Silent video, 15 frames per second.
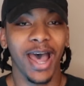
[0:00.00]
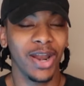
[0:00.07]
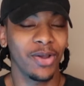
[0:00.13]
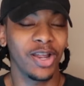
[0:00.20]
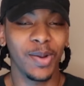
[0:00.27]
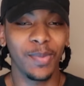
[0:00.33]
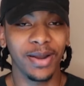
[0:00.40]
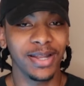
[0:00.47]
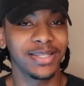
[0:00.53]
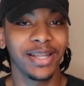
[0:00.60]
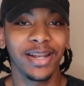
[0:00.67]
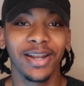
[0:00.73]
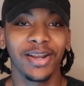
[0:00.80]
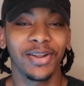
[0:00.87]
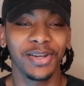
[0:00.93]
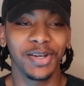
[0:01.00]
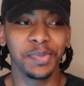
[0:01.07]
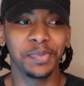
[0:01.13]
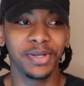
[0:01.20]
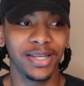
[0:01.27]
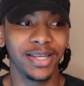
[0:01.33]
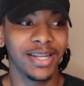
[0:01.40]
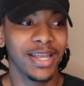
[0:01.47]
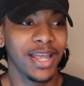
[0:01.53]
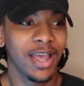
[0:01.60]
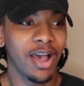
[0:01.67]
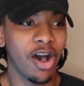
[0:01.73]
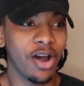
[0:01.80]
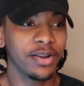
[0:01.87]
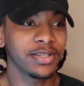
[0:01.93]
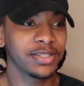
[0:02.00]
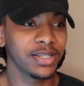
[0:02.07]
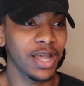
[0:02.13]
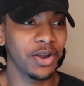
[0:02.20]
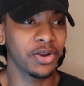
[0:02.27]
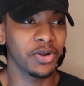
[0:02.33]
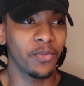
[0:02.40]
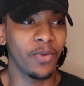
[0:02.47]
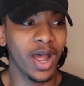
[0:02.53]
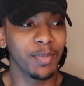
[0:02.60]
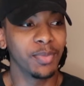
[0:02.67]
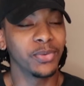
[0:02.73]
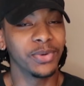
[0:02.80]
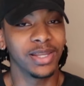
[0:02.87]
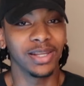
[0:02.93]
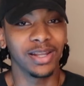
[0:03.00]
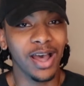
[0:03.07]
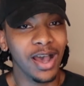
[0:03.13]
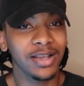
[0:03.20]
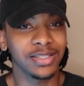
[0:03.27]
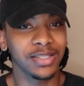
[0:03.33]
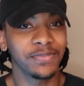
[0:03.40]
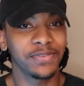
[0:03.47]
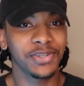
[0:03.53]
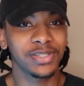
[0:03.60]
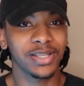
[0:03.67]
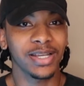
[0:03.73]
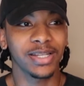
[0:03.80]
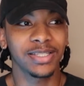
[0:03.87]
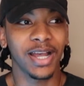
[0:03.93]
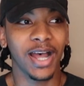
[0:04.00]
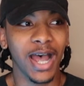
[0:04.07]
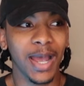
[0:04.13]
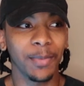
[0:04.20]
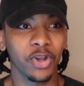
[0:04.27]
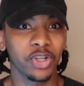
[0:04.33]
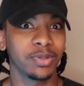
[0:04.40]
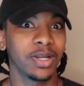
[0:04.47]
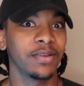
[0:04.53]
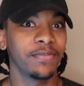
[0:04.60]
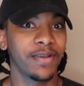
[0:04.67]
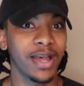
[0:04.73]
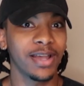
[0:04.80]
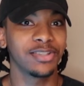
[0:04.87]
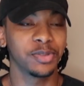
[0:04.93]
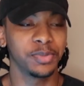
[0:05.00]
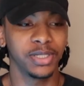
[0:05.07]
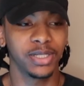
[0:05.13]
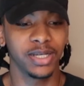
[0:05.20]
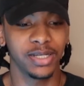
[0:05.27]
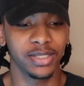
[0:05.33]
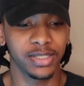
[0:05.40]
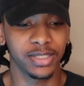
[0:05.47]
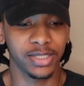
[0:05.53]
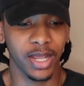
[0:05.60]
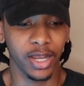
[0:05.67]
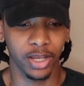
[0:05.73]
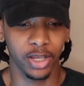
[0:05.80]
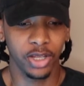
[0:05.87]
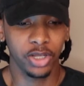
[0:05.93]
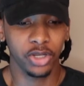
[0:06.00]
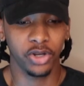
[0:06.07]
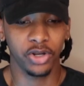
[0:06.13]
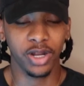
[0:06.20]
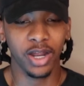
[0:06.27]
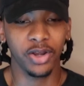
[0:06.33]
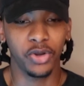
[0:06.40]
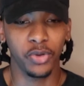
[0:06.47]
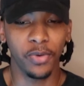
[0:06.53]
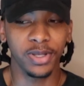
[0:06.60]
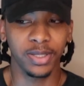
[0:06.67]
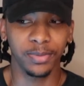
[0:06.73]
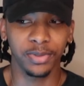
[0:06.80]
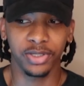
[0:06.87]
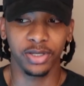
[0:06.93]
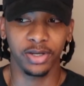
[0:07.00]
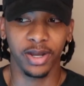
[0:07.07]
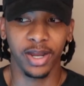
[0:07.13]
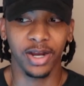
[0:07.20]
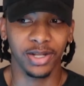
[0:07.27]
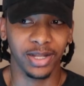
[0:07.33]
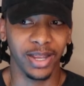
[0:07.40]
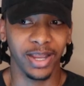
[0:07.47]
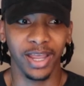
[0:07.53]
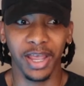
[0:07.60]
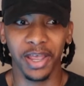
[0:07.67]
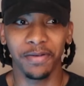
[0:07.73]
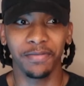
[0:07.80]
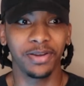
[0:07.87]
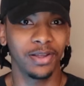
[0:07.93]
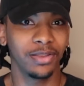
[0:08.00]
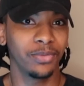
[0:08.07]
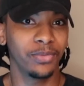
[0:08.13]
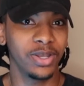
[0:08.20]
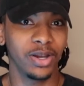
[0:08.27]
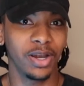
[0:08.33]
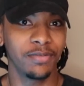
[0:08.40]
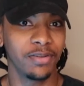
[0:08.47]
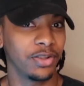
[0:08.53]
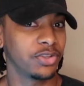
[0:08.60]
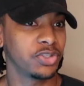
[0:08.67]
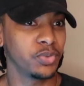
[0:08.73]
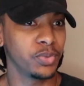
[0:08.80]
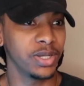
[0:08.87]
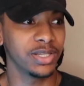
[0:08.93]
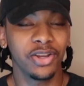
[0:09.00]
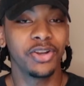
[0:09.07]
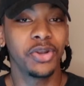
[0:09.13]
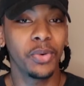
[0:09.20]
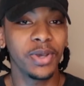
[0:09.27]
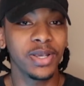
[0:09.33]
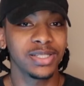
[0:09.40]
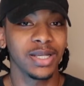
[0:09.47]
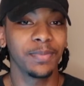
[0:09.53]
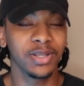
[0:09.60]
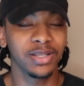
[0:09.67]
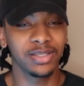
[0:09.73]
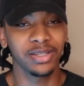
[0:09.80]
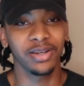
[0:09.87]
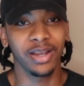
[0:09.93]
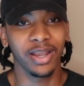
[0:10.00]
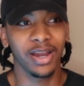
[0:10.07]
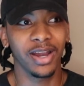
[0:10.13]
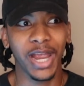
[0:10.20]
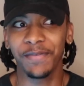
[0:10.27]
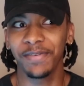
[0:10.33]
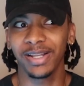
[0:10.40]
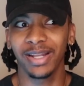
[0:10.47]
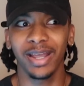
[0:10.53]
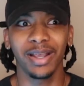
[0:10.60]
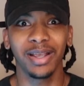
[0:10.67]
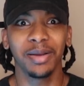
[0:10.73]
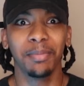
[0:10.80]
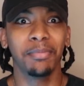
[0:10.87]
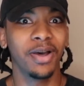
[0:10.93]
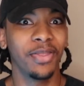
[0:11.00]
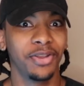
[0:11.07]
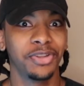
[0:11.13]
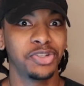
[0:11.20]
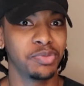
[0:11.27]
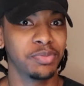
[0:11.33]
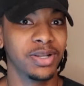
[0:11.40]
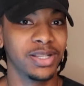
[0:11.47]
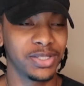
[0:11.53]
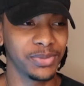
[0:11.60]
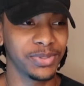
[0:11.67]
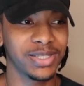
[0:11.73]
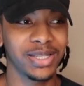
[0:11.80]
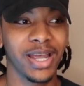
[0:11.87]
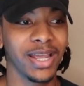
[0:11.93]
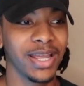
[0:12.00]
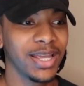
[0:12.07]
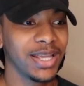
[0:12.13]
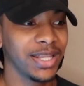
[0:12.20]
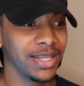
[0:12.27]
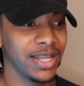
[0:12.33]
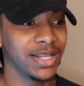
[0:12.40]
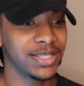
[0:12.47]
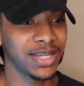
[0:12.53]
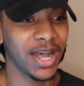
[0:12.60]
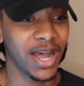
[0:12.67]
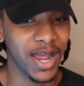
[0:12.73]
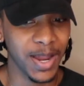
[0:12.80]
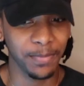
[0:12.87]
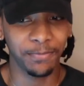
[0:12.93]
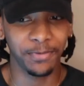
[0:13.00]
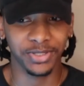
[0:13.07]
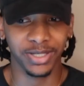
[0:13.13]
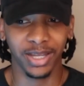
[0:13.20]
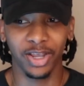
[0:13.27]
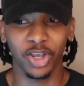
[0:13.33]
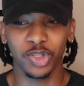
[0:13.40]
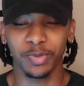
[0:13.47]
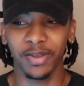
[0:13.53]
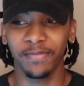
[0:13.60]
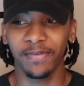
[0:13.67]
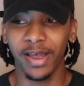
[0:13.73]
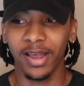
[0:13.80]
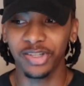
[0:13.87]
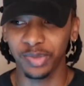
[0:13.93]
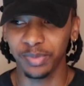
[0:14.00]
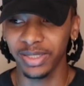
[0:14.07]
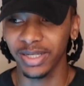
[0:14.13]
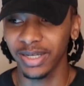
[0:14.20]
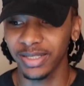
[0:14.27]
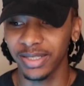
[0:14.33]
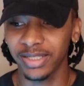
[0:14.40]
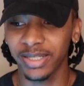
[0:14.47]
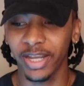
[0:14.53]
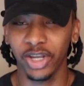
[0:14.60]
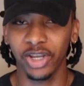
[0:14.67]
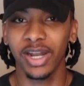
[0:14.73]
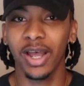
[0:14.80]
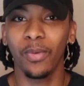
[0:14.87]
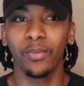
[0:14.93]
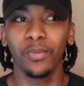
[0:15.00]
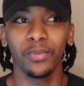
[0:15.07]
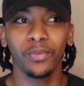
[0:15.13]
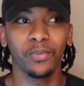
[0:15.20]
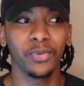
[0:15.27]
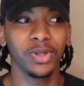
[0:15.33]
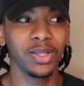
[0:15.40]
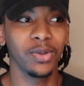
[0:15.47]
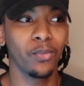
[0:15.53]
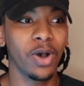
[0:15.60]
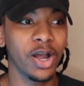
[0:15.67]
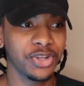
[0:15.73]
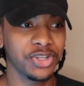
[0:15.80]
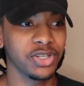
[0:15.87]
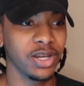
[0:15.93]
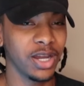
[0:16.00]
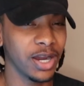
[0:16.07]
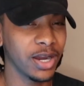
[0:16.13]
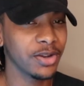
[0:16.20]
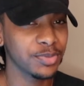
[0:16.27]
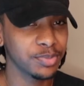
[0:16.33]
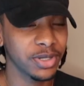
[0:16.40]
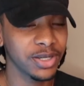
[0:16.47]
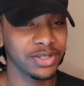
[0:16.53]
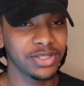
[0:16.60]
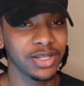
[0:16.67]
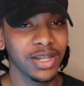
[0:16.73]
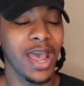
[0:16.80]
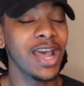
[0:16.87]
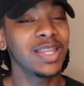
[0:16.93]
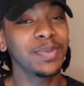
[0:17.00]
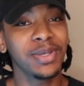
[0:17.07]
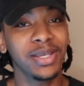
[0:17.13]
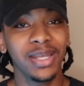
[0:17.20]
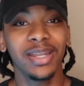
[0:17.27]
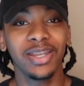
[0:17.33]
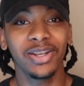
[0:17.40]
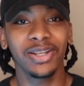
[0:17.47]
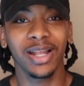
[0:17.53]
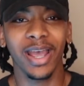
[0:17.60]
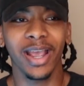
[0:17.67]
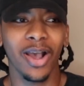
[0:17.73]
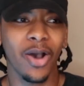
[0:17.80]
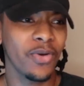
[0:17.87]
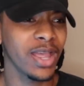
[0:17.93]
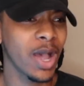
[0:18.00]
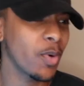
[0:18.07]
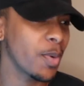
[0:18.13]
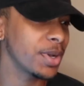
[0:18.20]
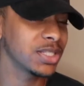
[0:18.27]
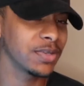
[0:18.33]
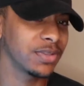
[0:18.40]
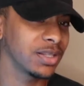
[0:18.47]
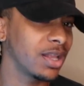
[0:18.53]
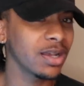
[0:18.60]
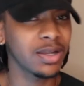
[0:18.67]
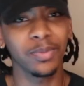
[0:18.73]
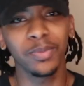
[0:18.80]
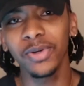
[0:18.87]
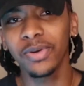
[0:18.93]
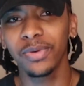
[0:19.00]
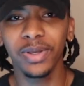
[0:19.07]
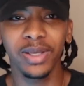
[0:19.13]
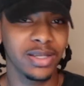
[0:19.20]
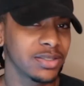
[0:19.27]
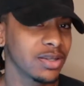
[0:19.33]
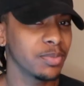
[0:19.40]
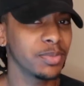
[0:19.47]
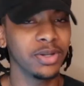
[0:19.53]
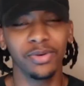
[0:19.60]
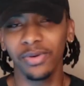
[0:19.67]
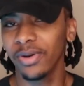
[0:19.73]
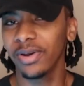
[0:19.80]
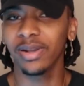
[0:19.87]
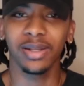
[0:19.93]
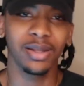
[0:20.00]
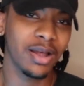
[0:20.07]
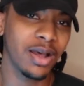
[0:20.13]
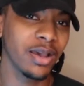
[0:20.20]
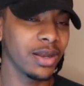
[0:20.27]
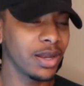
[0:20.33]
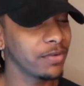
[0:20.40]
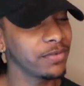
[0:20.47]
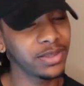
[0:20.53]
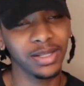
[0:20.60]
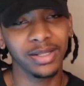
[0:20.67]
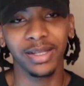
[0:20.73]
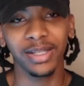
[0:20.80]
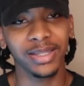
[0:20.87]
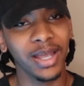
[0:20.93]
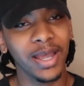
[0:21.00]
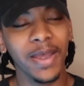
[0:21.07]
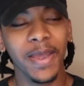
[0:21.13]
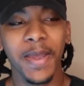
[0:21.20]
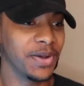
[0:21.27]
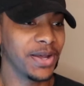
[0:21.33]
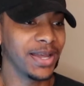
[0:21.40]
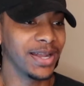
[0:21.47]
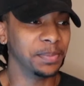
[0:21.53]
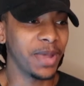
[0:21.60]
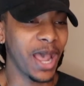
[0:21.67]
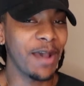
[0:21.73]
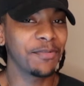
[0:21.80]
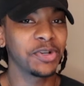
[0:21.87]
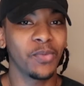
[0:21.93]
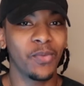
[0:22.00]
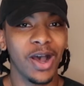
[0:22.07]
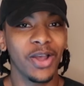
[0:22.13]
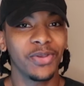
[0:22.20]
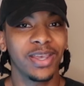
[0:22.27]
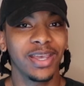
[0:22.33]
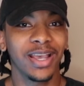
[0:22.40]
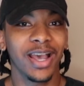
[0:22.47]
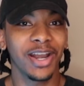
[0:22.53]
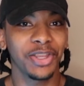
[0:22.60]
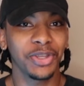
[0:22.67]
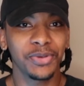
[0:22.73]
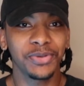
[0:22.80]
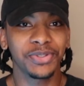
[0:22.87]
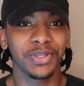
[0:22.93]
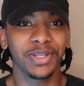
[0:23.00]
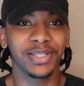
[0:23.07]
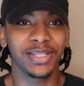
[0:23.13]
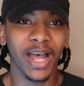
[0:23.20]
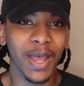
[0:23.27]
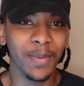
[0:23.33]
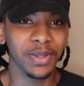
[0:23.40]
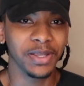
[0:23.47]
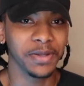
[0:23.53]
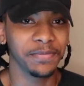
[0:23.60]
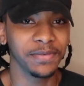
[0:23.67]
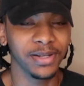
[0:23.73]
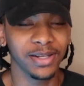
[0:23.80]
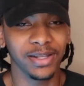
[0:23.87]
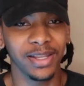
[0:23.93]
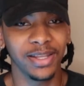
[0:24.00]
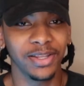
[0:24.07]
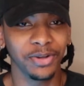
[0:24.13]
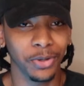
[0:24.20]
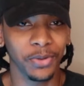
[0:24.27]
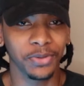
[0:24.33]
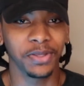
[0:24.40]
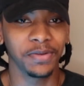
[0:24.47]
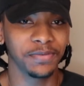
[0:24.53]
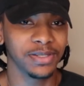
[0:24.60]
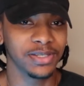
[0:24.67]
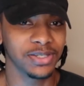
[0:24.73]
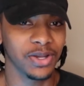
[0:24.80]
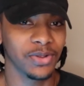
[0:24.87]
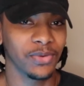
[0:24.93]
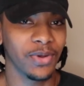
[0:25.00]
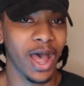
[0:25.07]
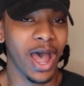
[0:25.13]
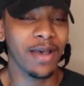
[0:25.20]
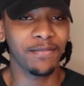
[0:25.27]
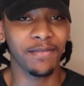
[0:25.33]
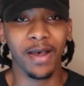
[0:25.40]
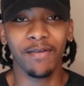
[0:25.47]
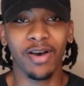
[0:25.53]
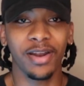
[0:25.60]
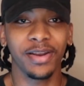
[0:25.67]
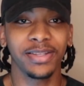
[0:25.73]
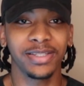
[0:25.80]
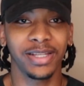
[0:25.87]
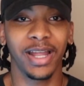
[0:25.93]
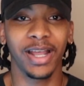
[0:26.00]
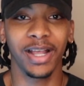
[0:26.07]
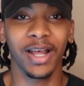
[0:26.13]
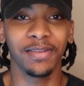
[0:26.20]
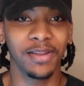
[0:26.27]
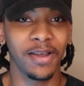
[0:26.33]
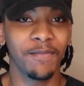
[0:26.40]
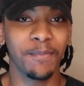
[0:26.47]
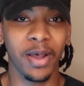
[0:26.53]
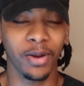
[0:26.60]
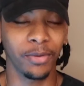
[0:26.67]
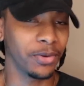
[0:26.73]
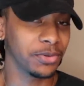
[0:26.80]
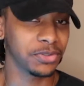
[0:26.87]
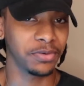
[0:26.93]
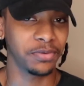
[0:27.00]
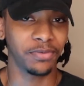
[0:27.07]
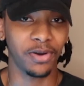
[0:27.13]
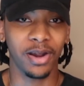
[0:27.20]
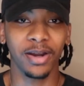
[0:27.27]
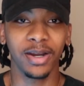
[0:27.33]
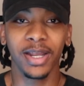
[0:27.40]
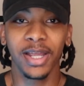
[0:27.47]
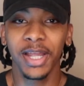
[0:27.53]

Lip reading: I know everybody says it on here, but honestly, I don't know why, but with locs, it feels like time goes by faster because it's like you're not doing something to your hair like every other week or every other 2 weeks. You're doing something to your hair every like month or 2 months. So it's like that time feels like it goes by faster because it's like you're not really washing your hair as much. At the beginning, you're like, oh yeah, I want myself to lock up real quick. It's gonna be growing and long and everything like that. But after a while, you get kind of used to the timing of it and the growth of it. So I'm honestly like, I love my growth so far.